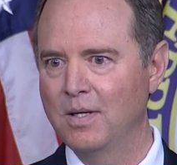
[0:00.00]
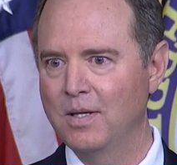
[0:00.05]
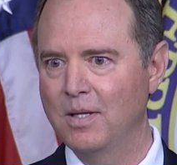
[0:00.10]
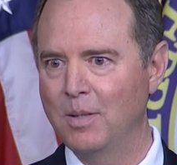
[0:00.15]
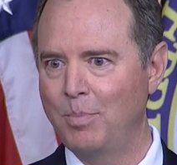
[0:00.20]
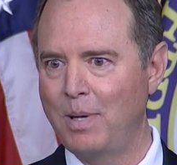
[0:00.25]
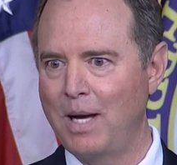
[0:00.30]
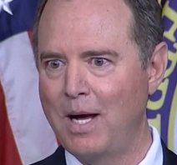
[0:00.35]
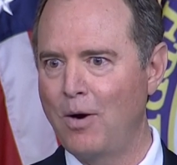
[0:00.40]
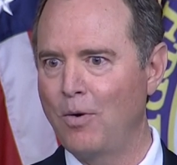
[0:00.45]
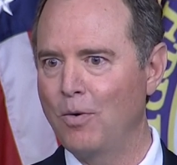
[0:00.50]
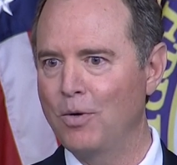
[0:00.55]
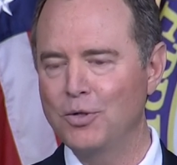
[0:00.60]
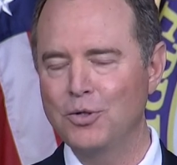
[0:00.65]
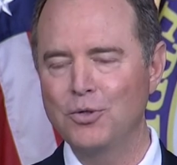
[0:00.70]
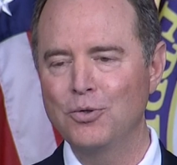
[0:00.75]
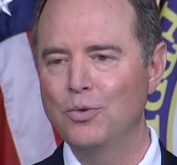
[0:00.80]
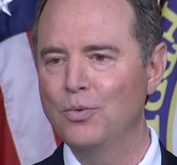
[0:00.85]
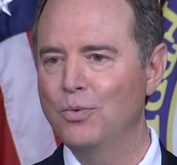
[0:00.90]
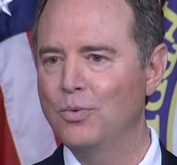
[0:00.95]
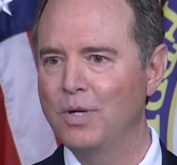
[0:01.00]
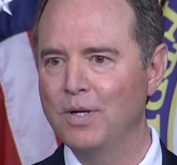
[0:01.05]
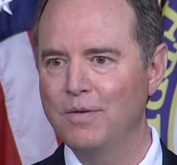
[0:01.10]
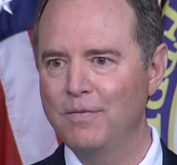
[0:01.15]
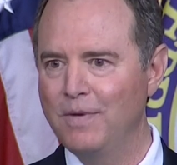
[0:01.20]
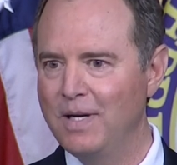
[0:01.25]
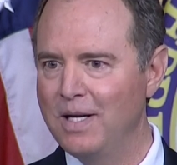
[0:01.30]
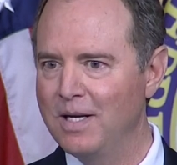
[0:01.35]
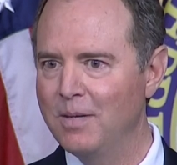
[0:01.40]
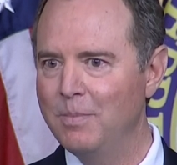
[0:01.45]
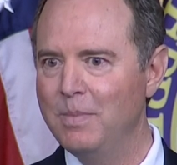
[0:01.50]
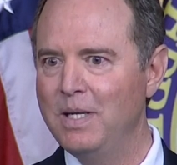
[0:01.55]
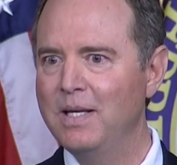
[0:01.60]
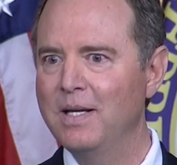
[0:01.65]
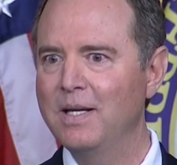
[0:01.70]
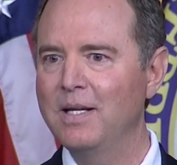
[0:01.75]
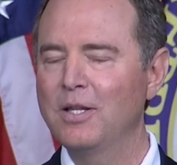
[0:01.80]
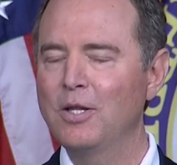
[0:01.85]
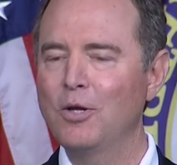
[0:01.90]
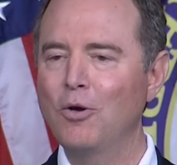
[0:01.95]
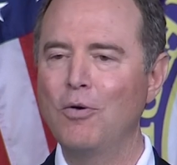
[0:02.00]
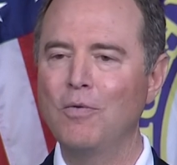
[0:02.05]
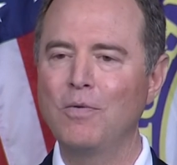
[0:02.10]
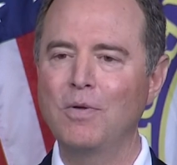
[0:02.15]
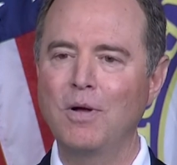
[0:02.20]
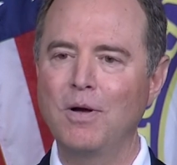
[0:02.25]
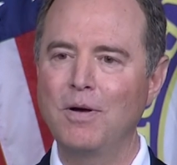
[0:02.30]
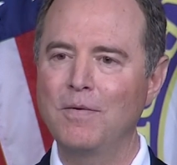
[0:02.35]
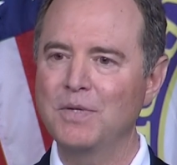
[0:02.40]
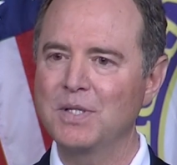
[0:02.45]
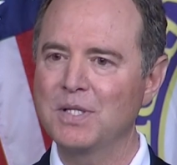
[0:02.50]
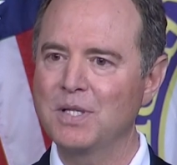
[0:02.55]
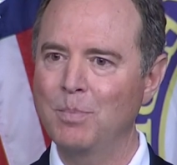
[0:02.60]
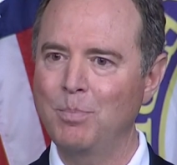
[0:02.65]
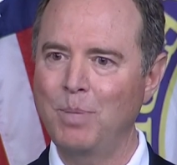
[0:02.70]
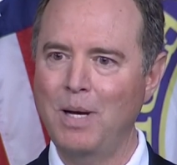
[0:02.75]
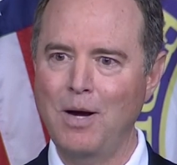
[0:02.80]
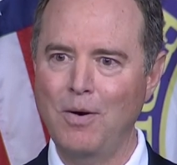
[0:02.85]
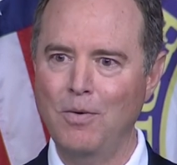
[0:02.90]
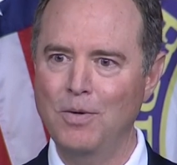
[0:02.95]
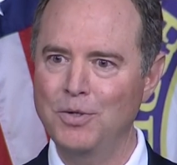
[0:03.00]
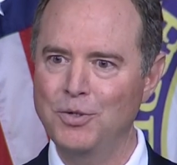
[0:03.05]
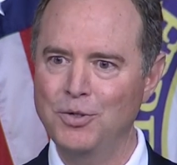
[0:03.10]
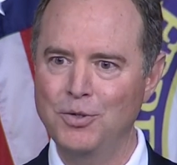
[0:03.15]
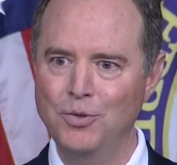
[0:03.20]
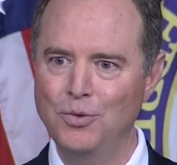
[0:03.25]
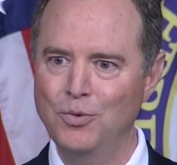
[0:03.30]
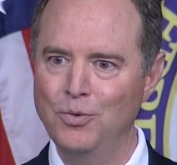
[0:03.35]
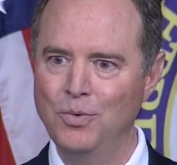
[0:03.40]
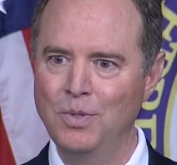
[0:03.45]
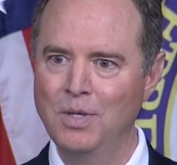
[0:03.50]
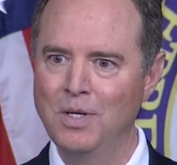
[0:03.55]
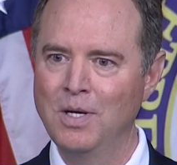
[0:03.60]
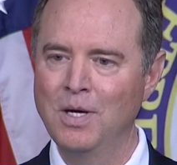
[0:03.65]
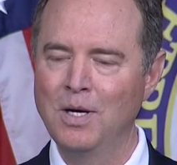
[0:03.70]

the power to convene a meeting in the Oval Office, the power to